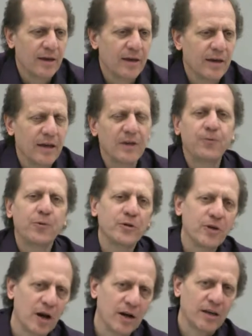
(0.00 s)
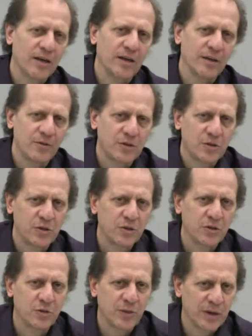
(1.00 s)
If the
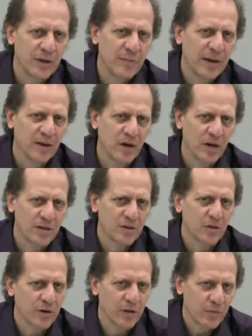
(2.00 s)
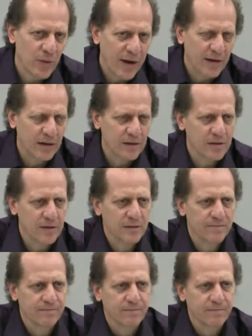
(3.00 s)
student really meant osteoarthritis,